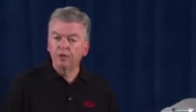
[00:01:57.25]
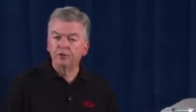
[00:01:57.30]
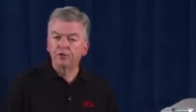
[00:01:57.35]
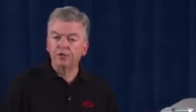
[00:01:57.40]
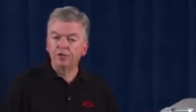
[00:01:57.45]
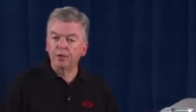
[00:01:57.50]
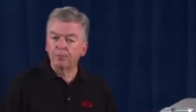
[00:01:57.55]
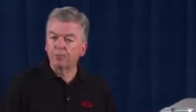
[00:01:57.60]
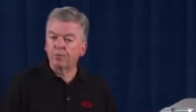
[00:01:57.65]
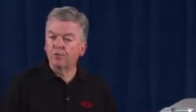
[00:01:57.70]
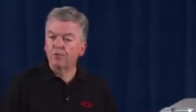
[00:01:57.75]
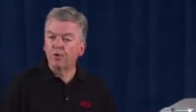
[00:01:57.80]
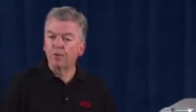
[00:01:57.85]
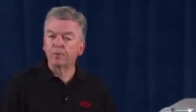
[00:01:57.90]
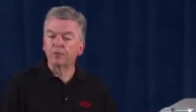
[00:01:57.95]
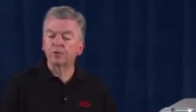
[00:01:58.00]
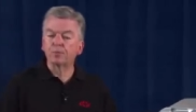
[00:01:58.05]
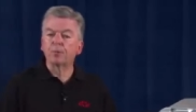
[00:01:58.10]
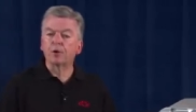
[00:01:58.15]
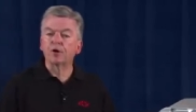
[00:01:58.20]
GM
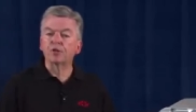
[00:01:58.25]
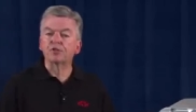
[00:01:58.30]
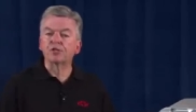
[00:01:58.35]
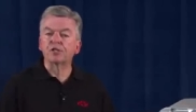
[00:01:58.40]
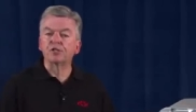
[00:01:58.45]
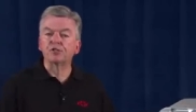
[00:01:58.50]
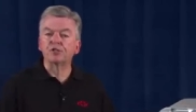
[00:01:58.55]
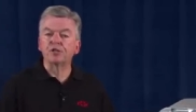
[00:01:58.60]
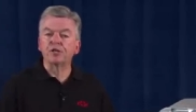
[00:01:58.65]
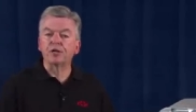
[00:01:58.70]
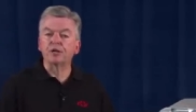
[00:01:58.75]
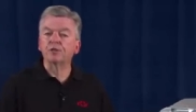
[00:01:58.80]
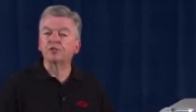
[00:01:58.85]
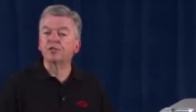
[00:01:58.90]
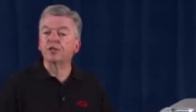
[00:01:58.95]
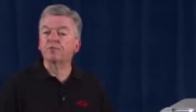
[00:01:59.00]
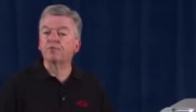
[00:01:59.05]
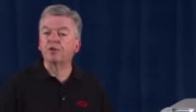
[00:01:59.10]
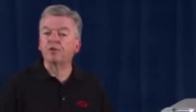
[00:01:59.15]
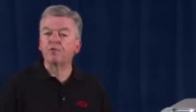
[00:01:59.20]
Performance Parts engineers
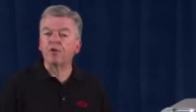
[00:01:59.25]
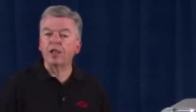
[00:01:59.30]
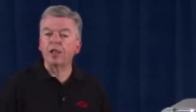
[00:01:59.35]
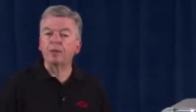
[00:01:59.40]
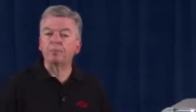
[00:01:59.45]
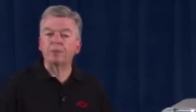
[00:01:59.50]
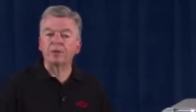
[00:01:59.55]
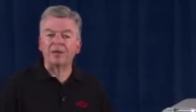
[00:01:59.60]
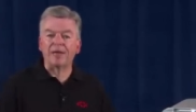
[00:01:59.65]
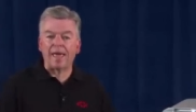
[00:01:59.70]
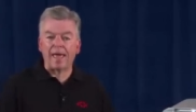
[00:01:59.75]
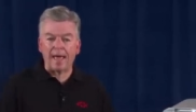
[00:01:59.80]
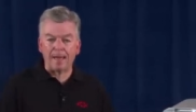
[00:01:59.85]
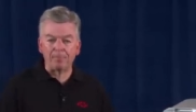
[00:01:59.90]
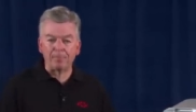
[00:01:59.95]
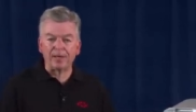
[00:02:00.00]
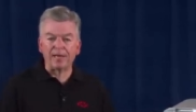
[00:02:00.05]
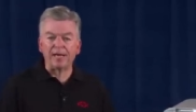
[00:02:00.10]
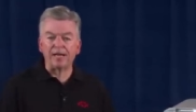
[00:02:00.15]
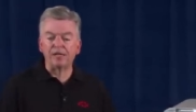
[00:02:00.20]
have developed an
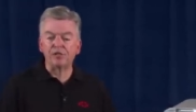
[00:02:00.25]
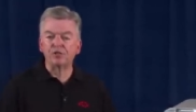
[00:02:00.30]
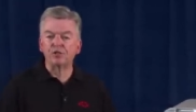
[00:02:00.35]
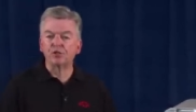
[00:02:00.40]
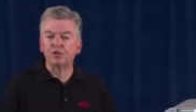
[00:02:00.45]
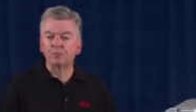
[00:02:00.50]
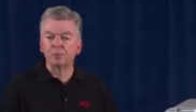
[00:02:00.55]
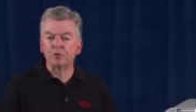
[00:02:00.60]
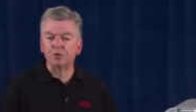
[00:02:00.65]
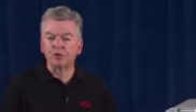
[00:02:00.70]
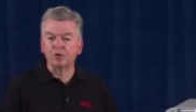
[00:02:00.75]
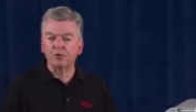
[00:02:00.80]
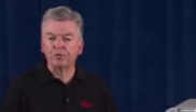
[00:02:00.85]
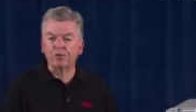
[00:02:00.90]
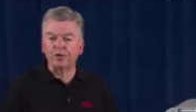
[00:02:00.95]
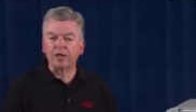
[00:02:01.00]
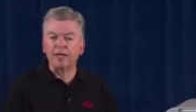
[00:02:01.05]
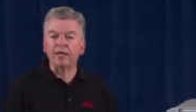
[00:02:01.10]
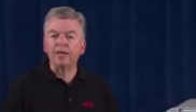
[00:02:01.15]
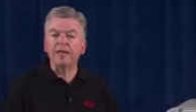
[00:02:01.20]
application-specific